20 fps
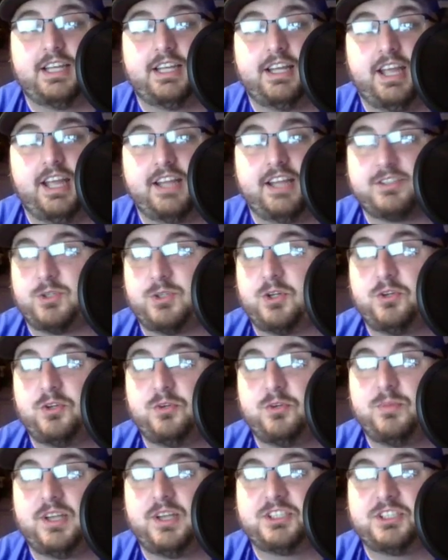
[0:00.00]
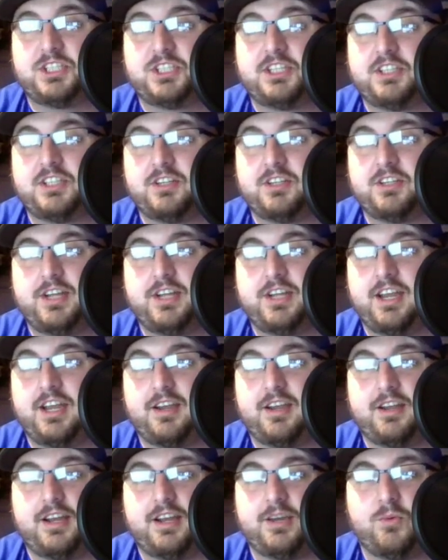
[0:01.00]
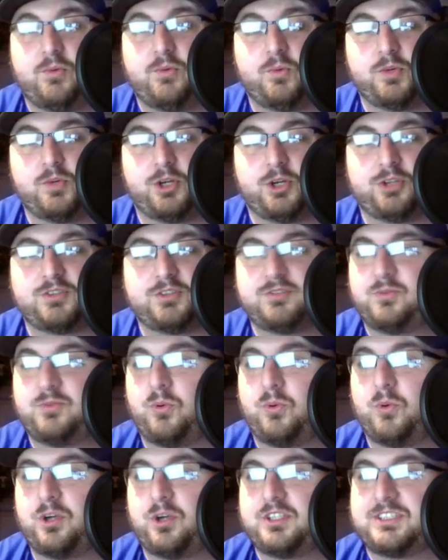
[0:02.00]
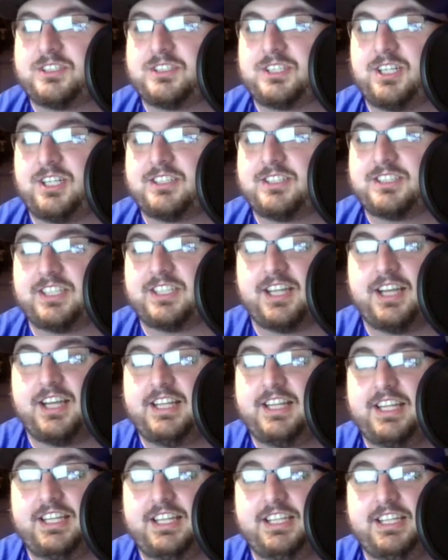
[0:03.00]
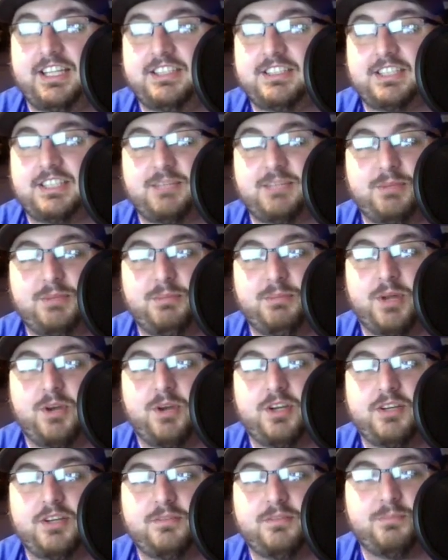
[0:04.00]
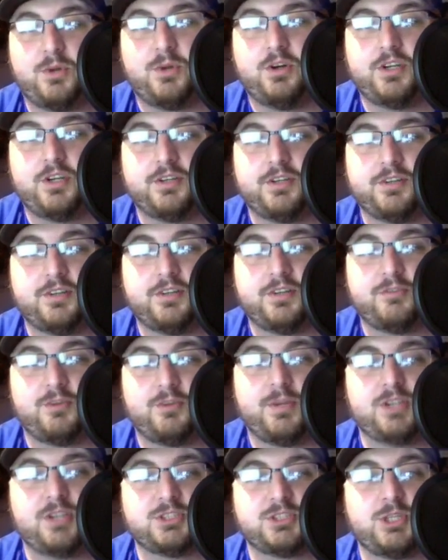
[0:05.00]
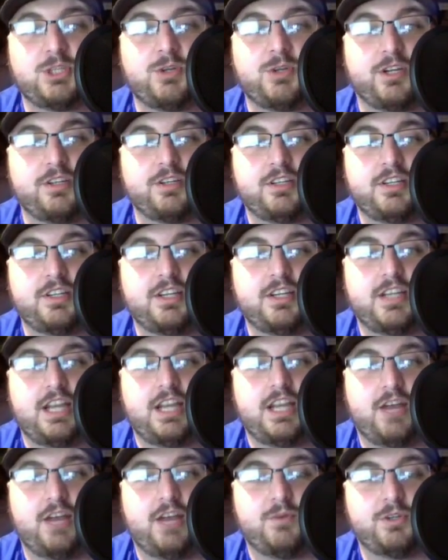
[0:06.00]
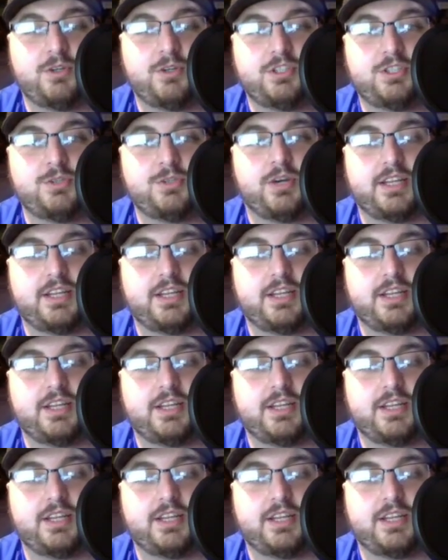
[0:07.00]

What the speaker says: Antonio, you mentioned it the other day when we were discussing. I think he can be better than Murray from Arizona. I really do.